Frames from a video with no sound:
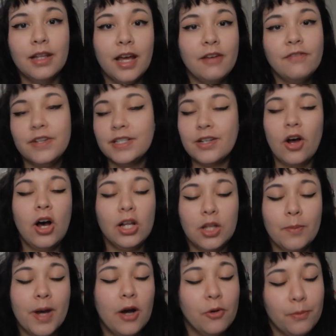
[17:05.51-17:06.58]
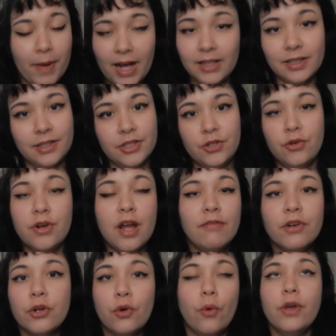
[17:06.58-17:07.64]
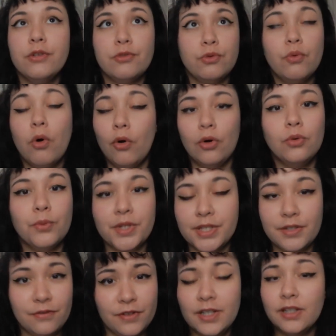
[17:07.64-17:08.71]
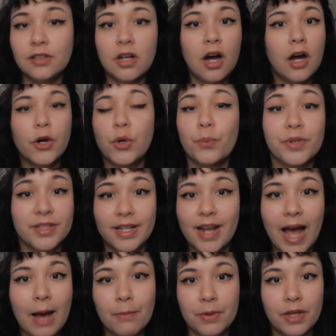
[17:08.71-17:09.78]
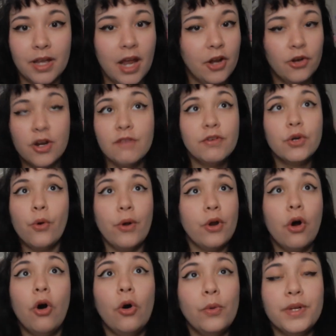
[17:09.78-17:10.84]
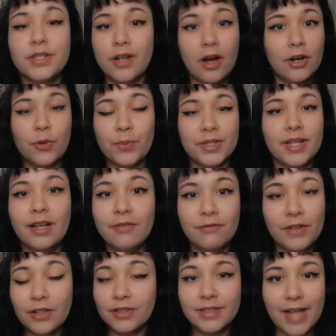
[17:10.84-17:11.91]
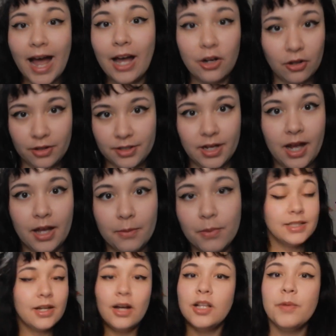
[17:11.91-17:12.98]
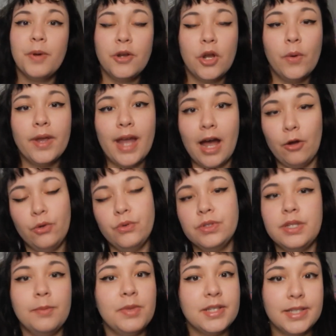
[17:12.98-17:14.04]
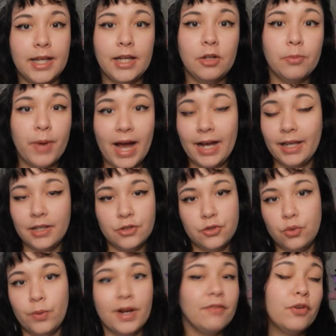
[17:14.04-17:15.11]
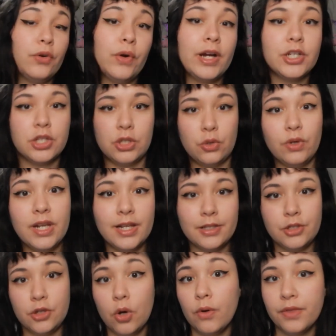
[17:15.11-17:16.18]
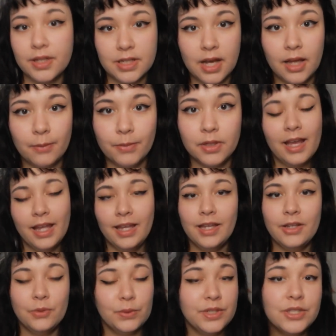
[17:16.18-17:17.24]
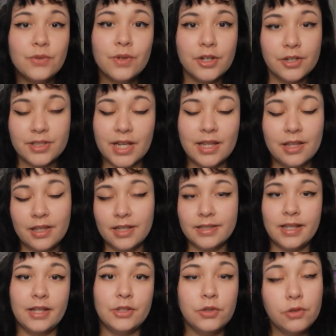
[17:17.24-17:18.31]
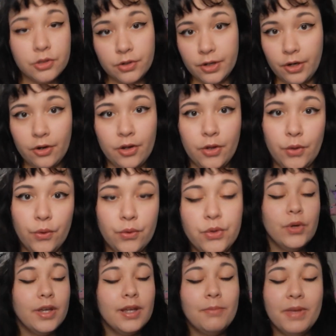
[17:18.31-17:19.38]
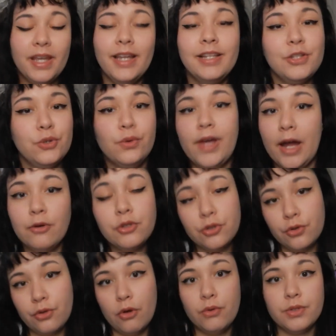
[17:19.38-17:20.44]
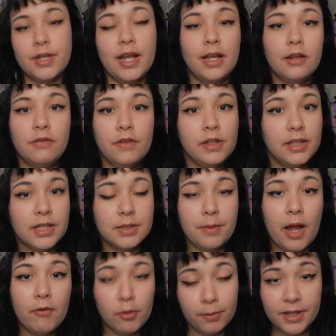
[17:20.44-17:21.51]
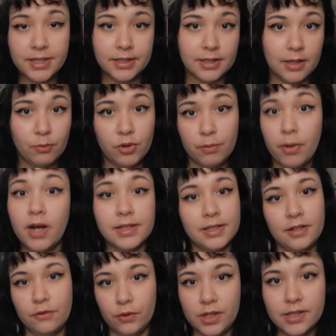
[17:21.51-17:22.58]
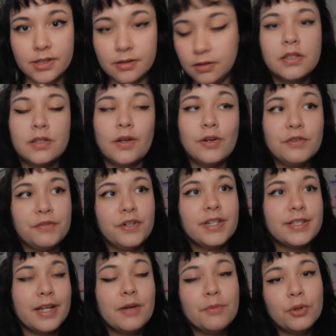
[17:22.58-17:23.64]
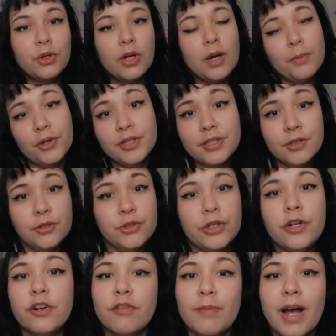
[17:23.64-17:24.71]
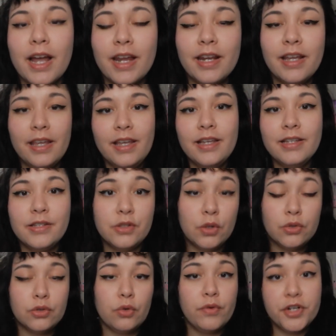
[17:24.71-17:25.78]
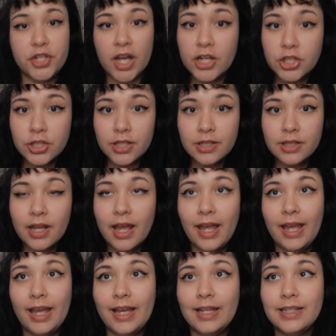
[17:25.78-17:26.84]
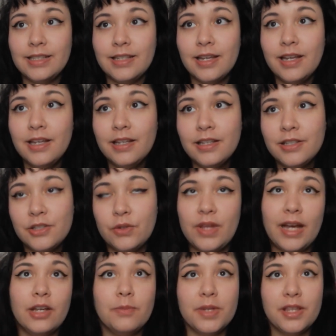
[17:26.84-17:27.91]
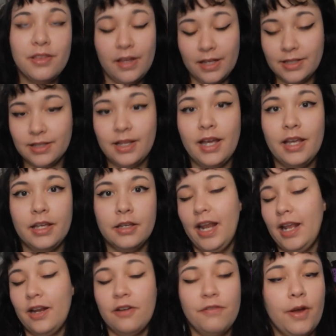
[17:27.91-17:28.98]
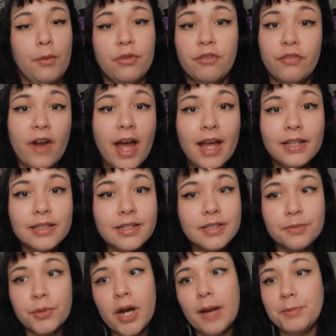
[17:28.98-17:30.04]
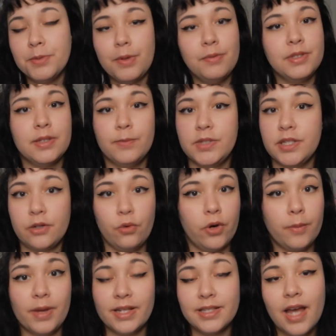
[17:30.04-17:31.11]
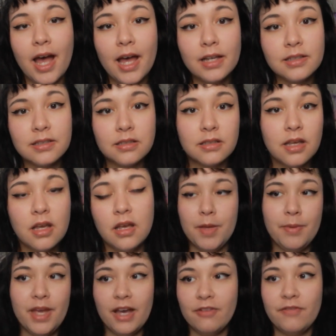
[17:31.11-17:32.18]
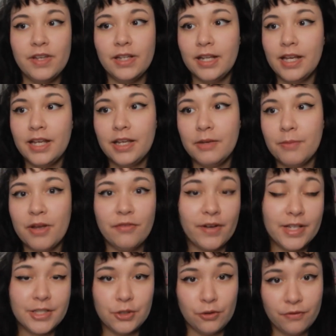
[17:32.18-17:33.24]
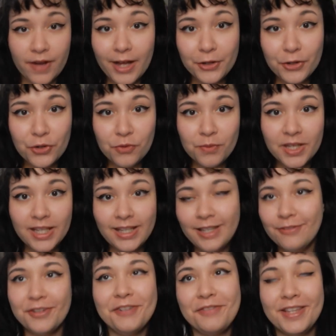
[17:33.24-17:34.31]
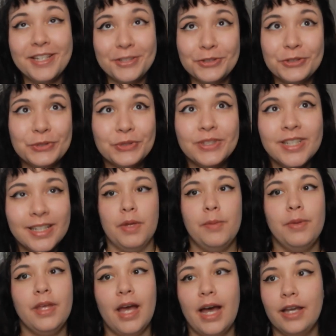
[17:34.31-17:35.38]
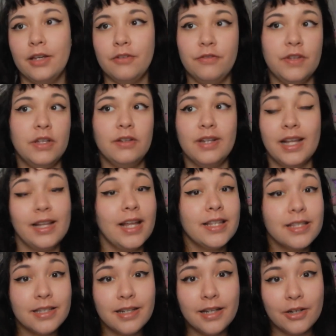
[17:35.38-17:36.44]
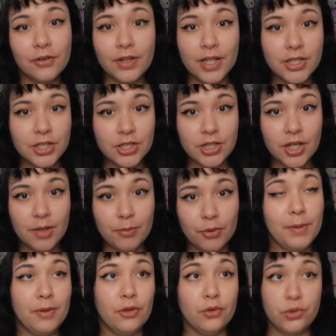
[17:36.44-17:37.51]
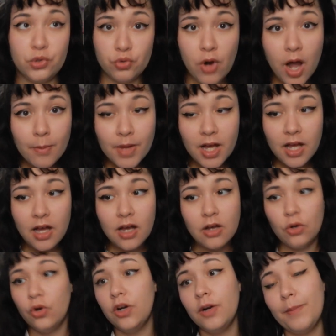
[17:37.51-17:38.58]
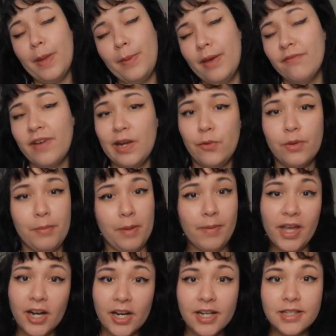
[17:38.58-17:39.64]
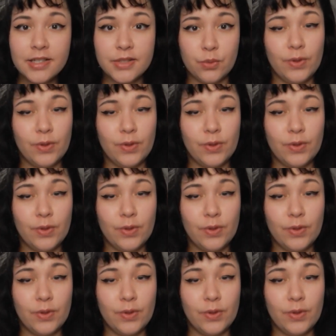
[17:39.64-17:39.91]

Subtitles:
Life is all about balance. You're never going to always feel 100% happy, and you're never going to always 100% feel sad all the time. It's all about knowing how to tip the scale back into whatever direction you need it to go at the time. And once you understand the things that do trigger you, you can begin to counter those negative feelings by replacing them with positive ones. So, for example, a personal trigger of mine is social rejection, and so that could be things like getting in a fight with friends, perhaps maybe someone's ignoring my text, maybe I feel like my friends don't value me, even if they do, maybe I could feel neglected in a relationship, maybe there's drama, or maybe I'm fighting with my parents.